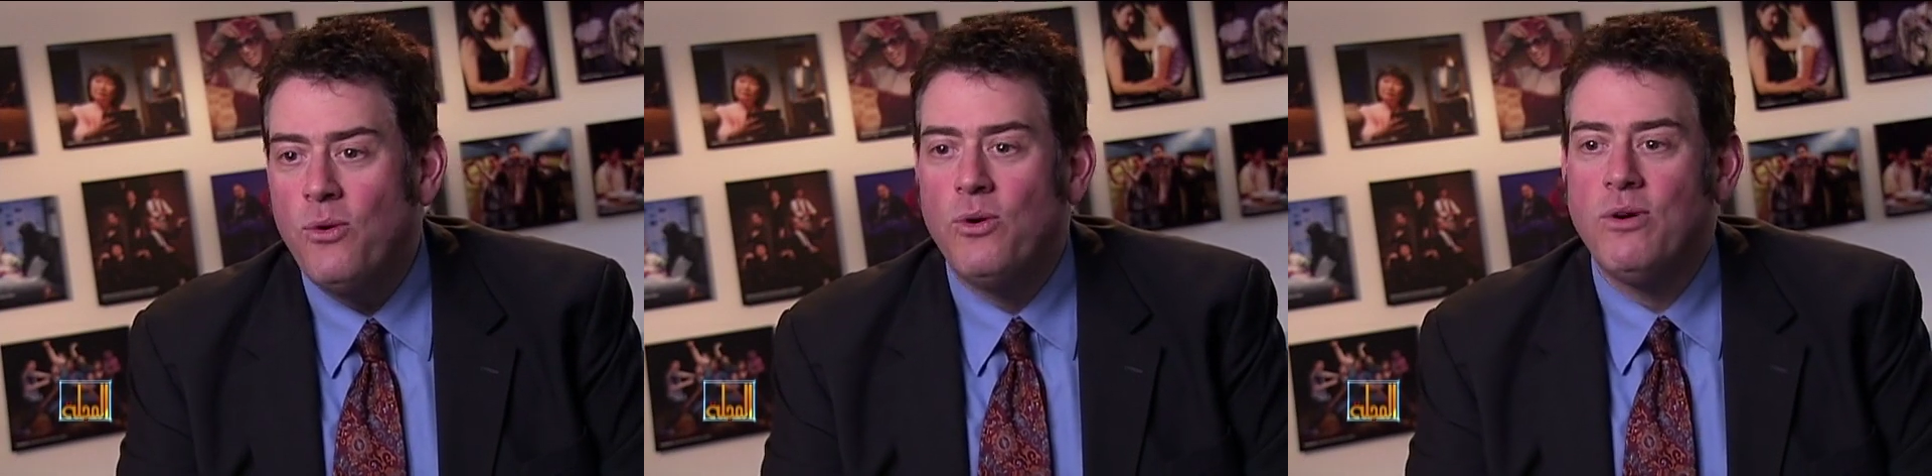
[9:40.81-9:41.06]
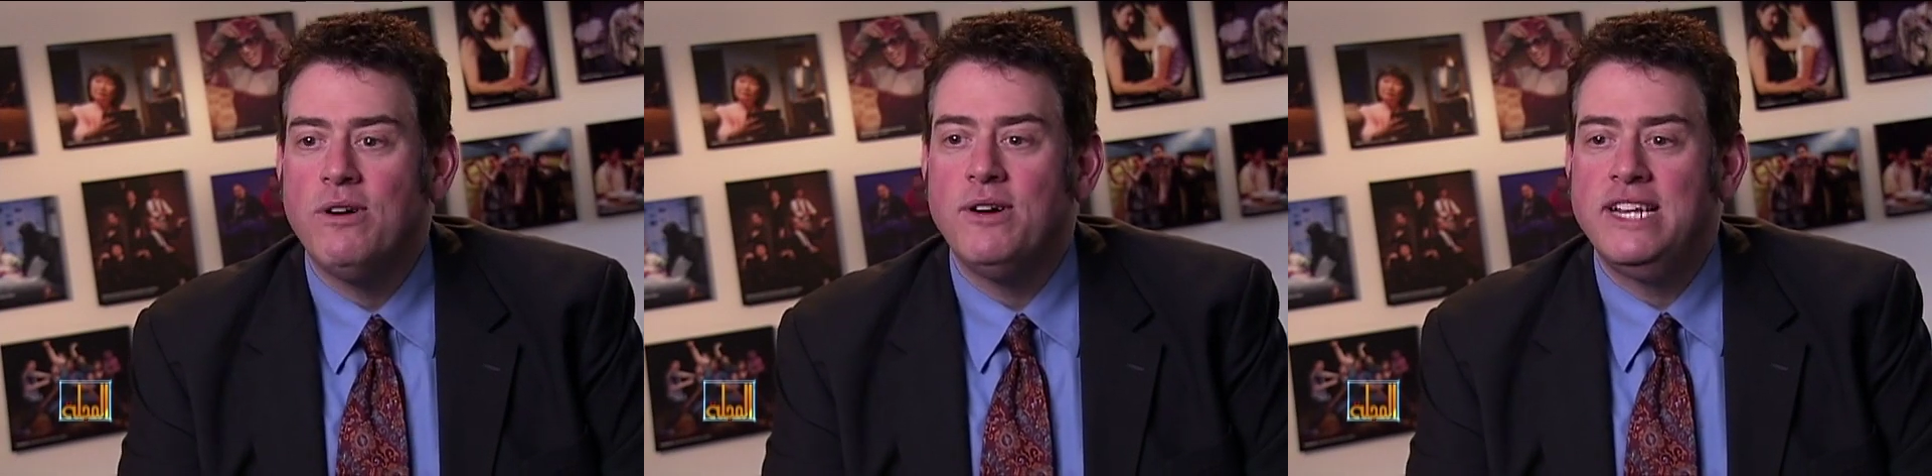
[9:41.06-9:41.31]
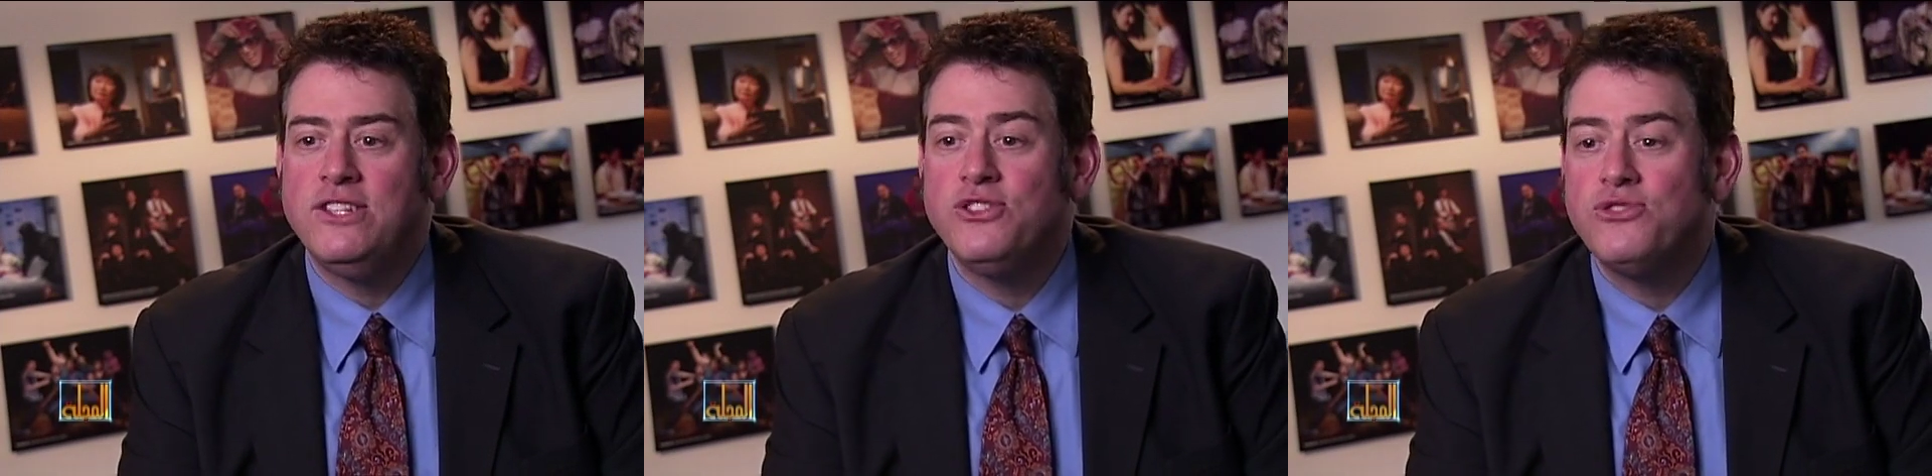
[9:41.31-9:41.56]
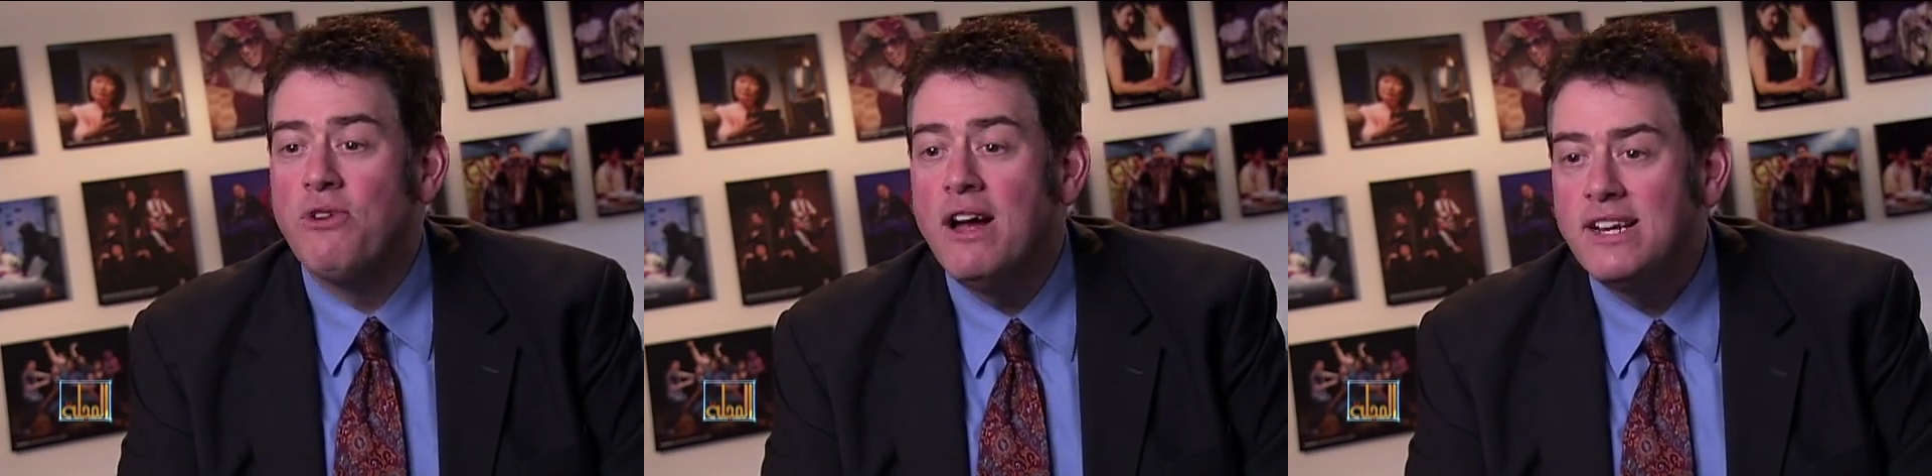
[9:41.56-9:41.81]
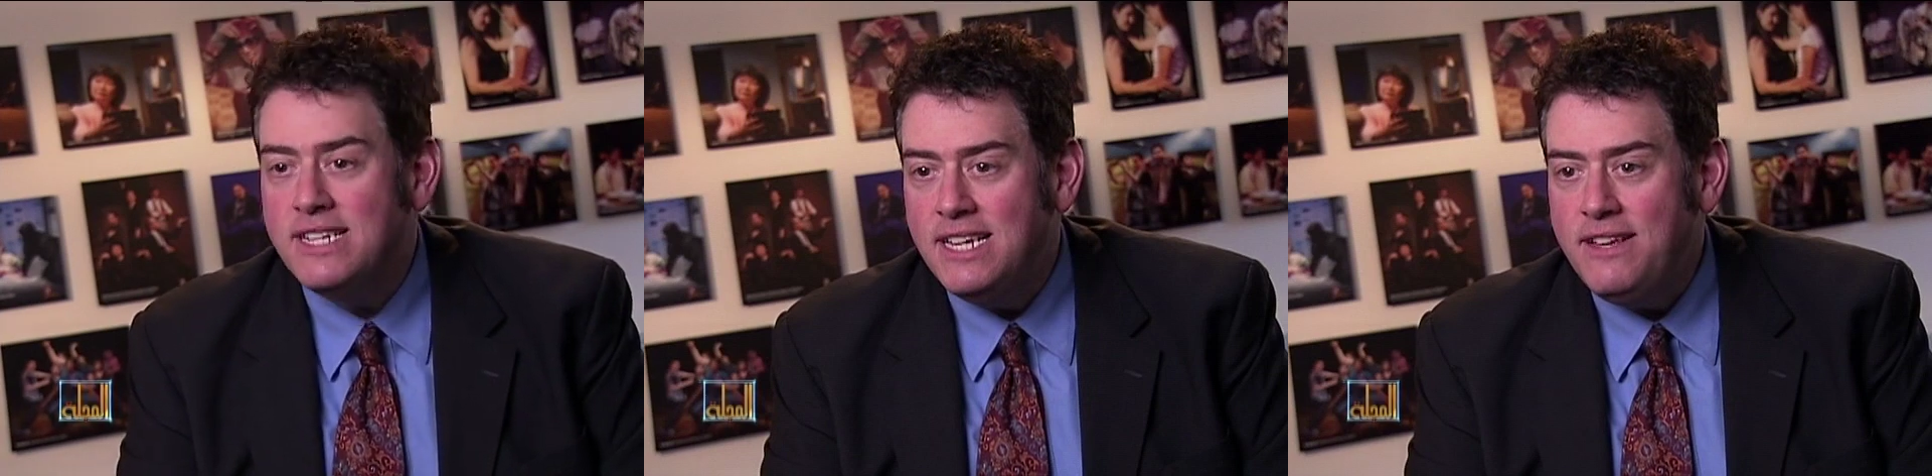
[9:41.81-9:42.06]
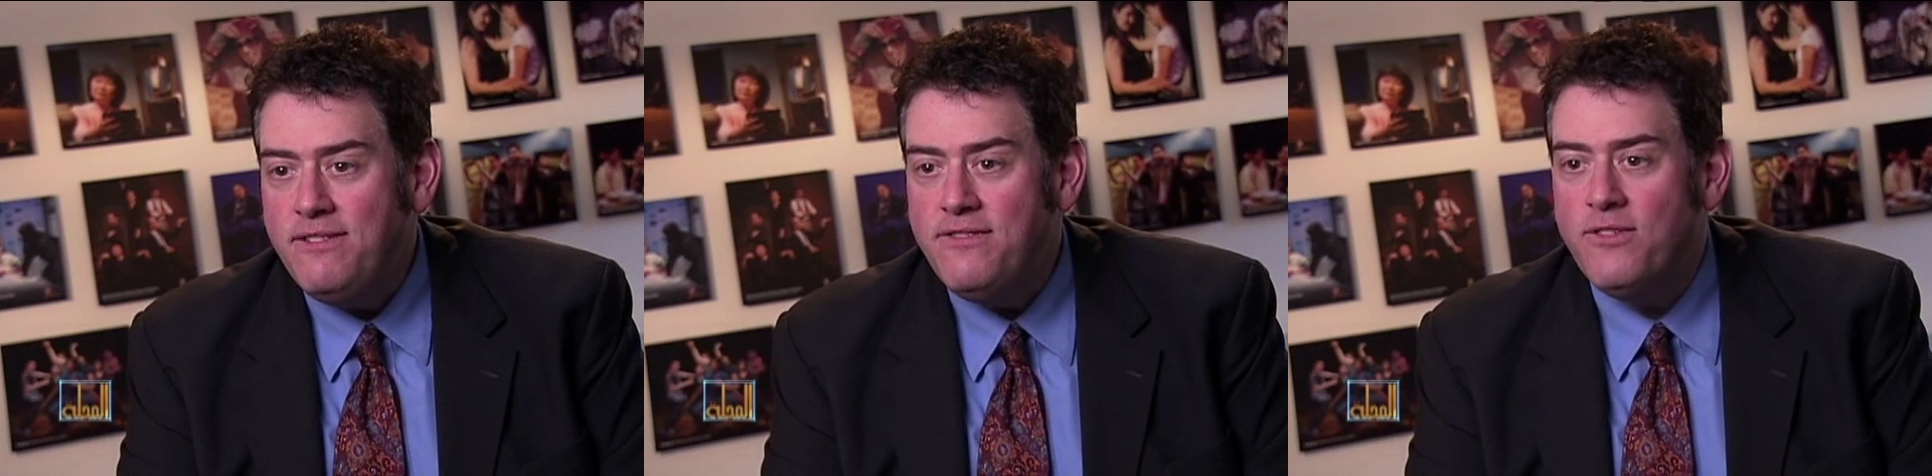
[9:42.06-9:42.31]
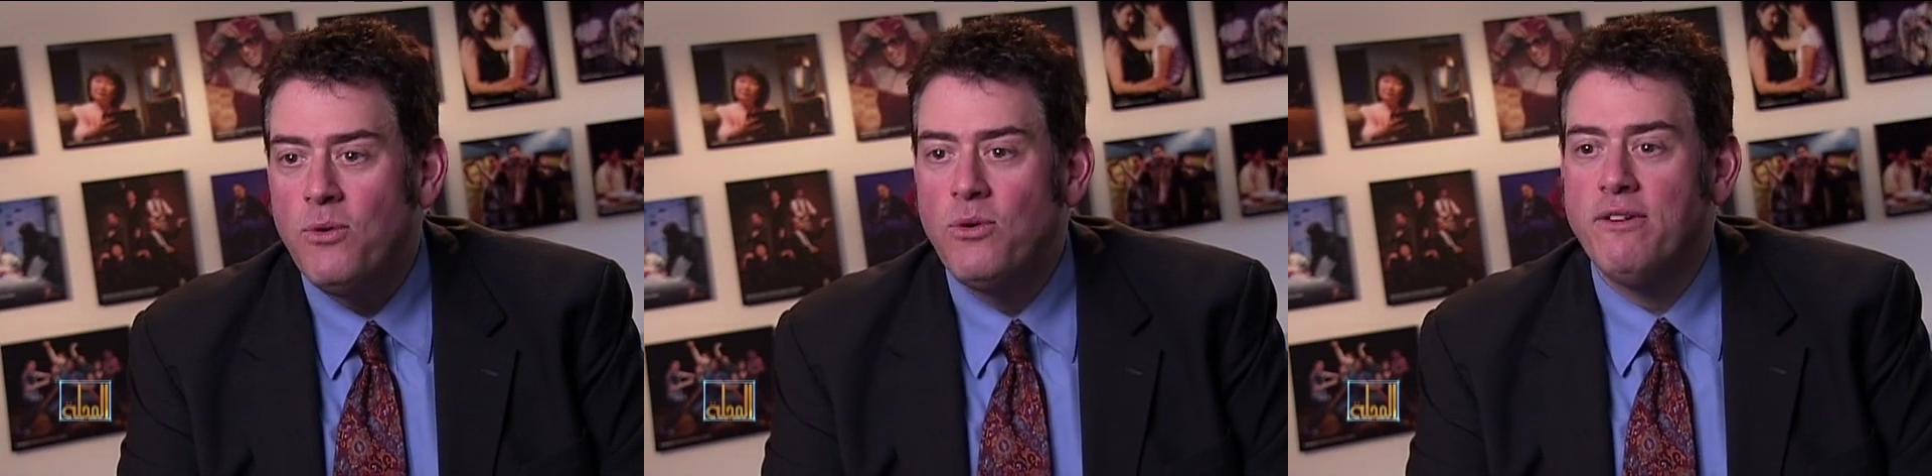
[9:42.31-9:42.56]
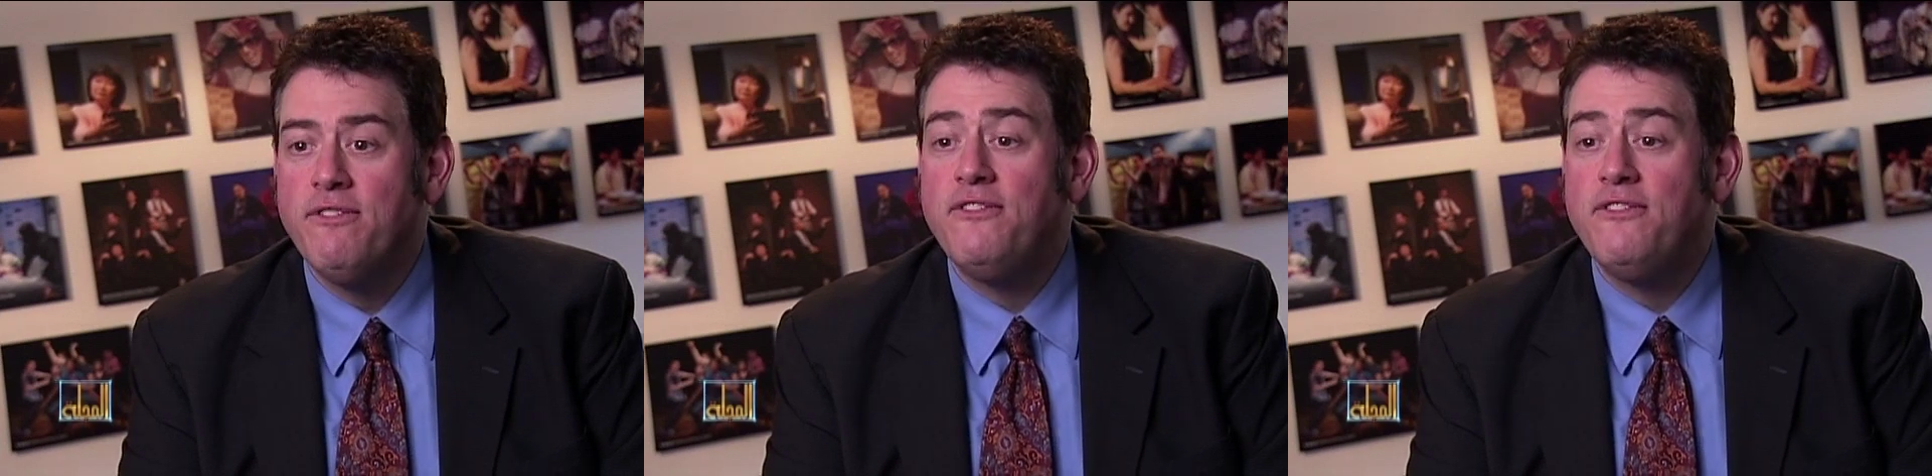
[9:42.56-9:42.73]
or instructive or